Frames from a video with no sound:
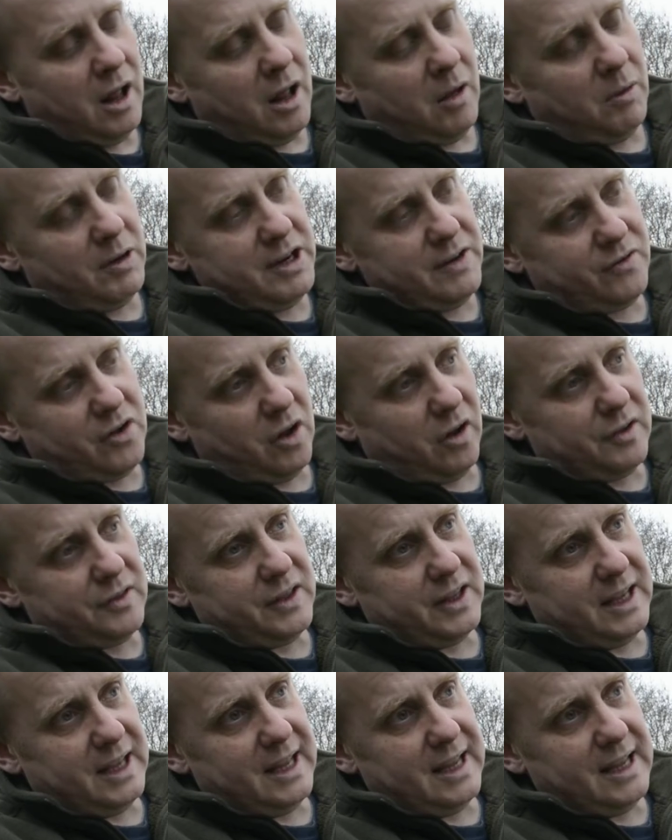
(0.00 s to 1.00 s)
When you've got
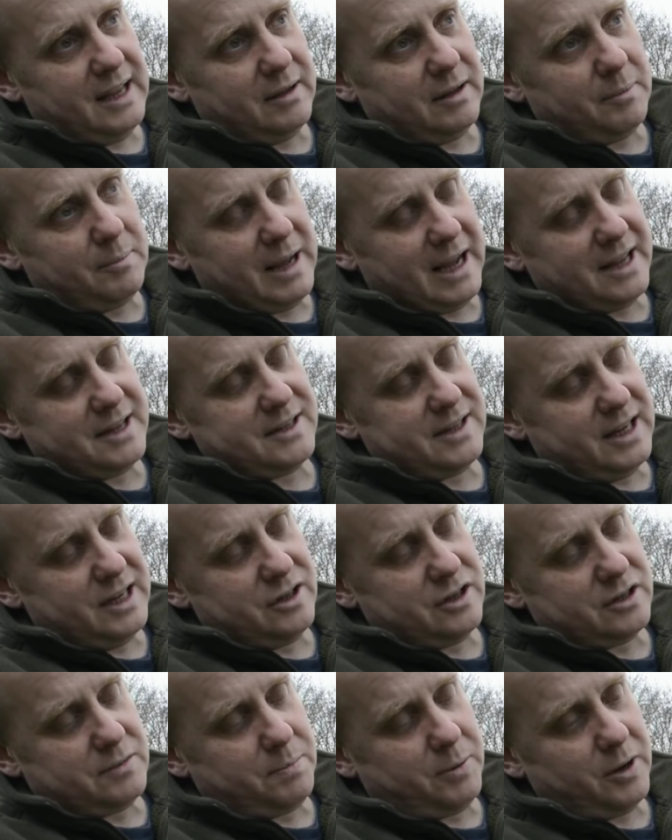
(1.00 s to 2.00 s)
the magazine
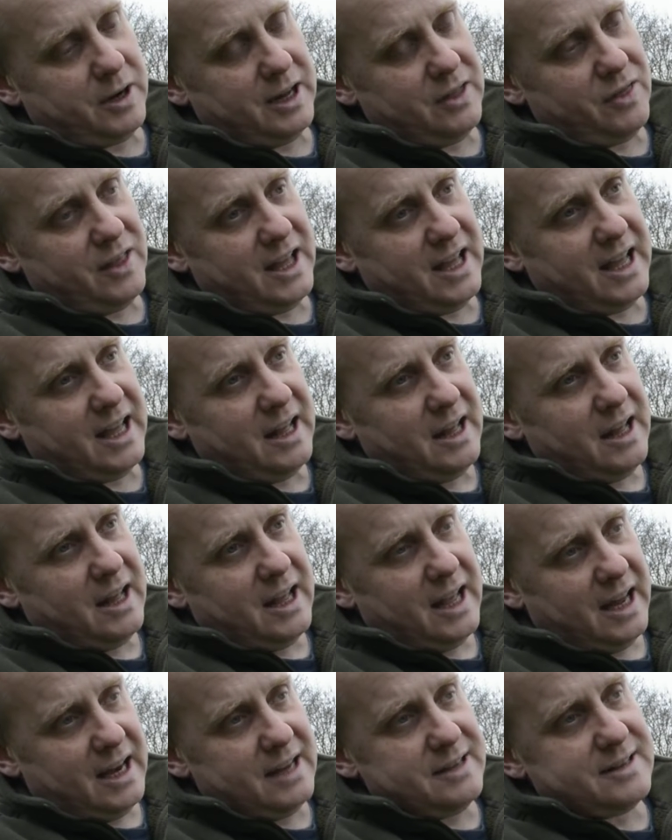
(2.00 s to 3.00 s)
just put in there,
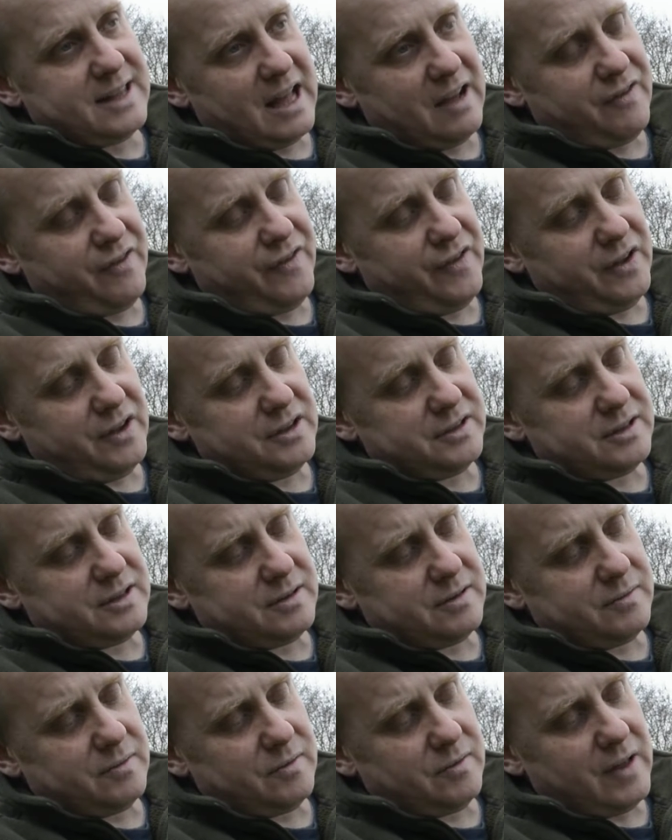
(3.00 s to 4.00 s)
it is that
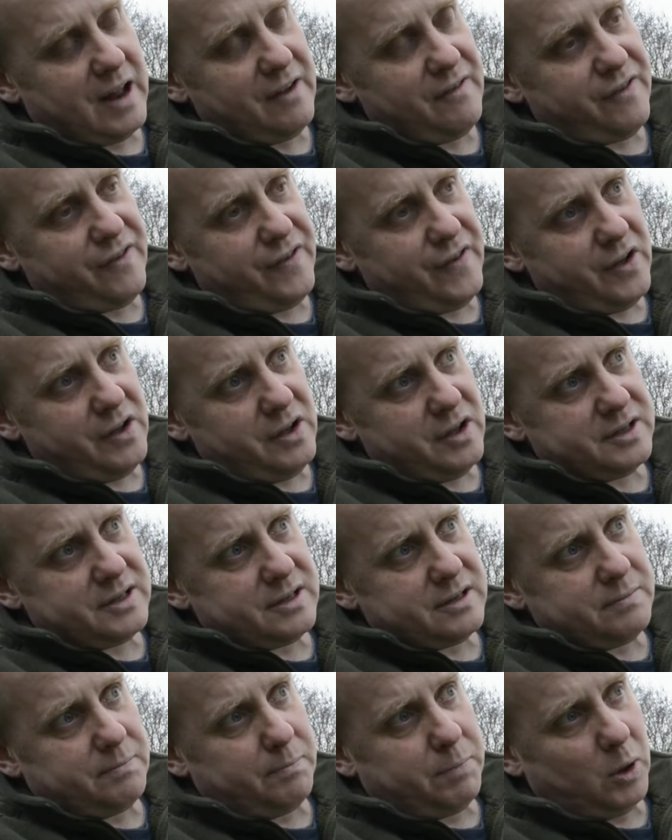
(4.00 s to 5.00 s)
first
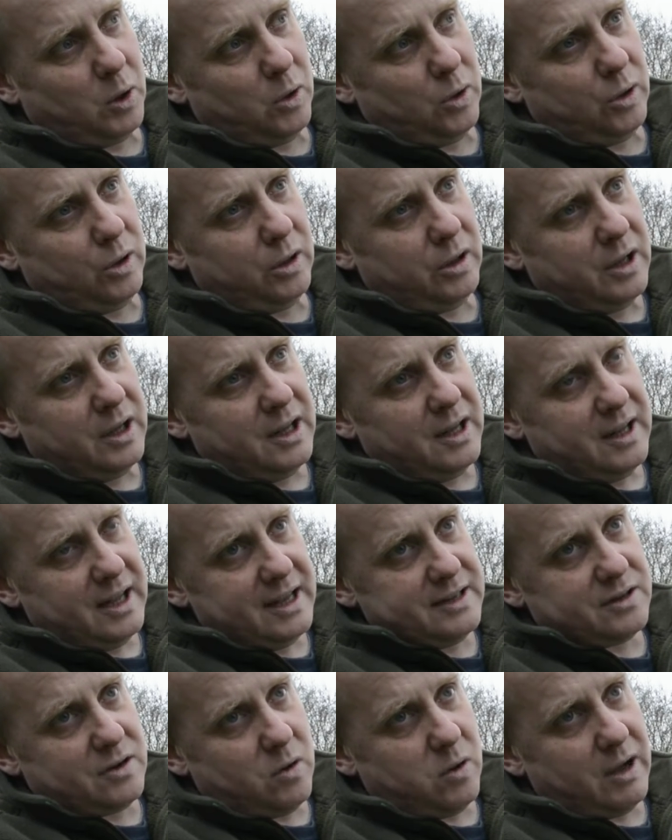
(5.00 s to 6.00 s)
pull,
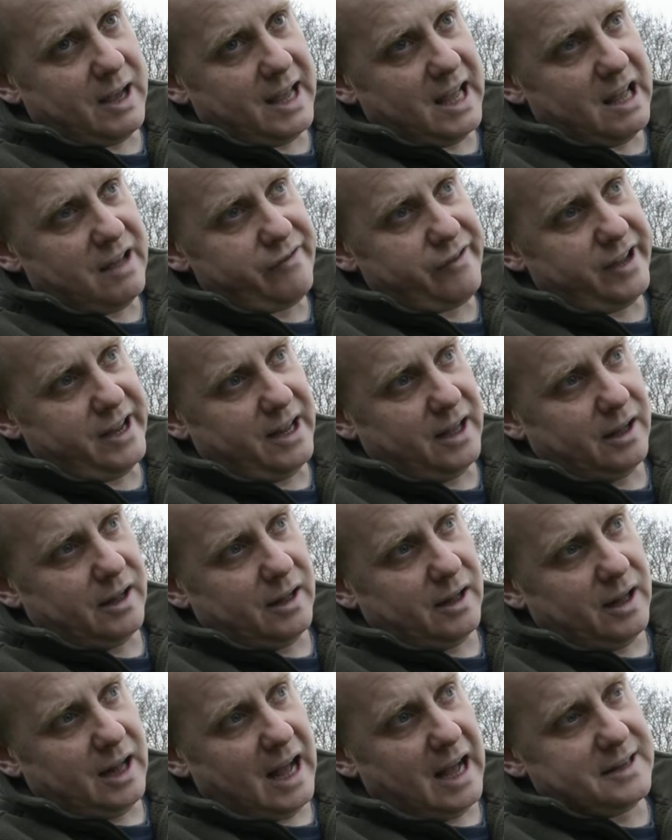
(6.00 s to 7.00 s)
it's quite heavy
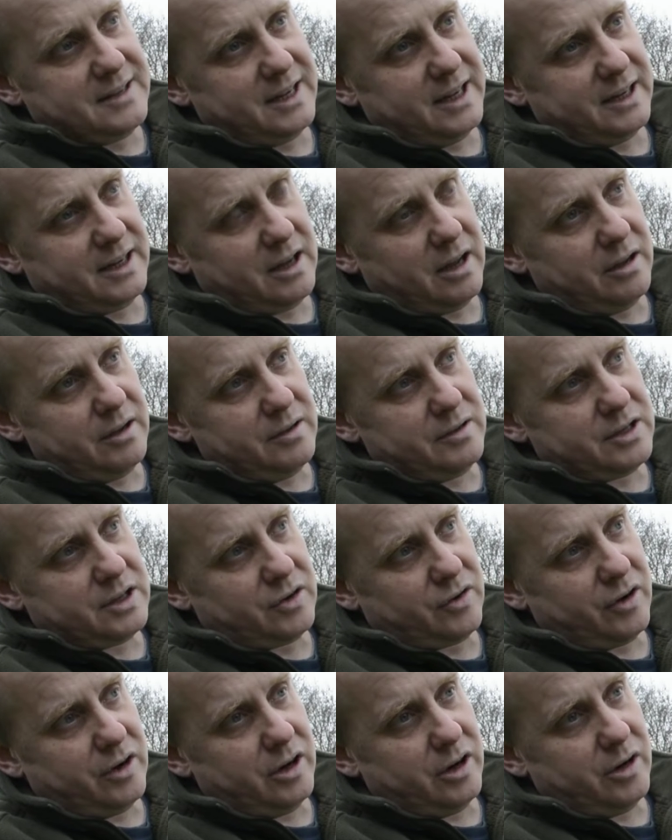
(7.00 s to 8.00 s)
as it goes
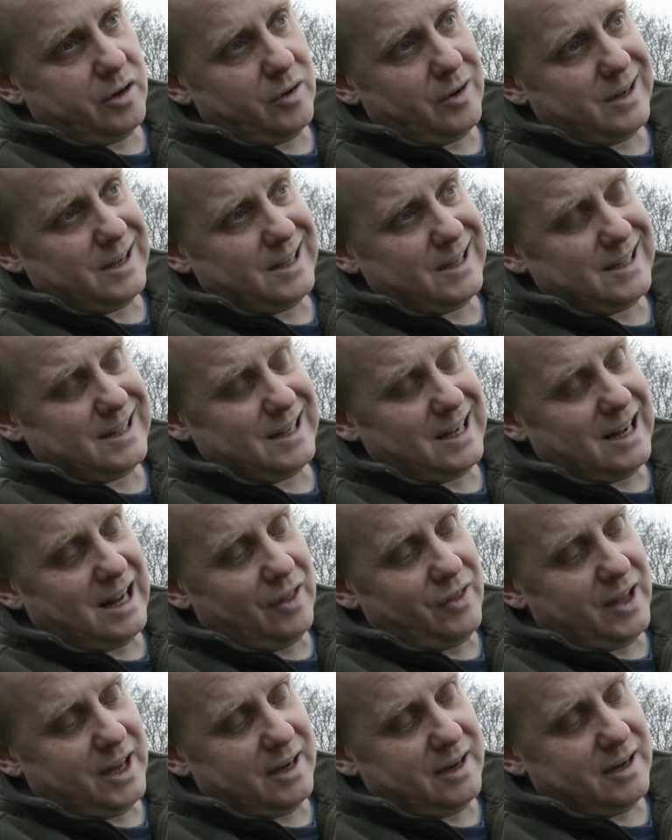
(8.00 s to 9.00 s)
through,
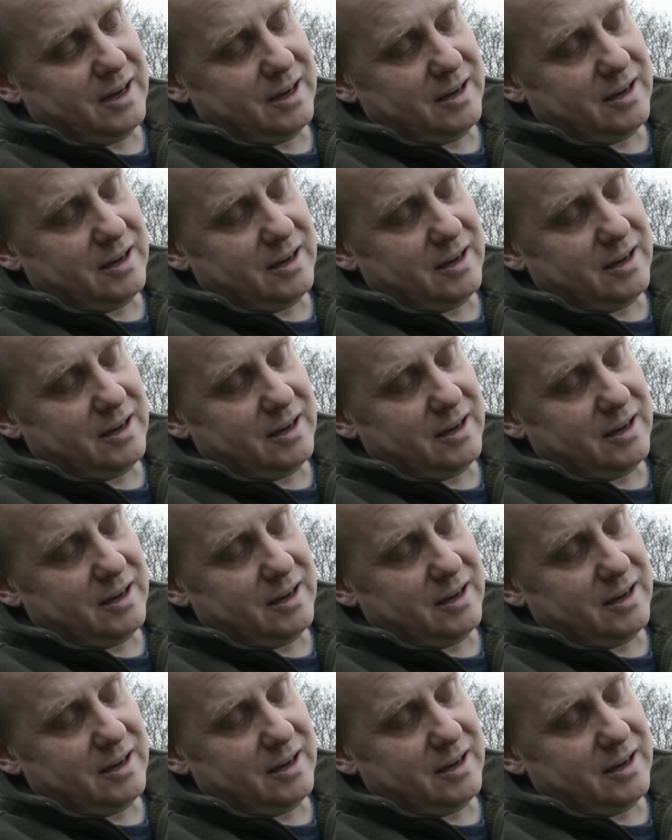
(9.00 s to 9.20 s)
and then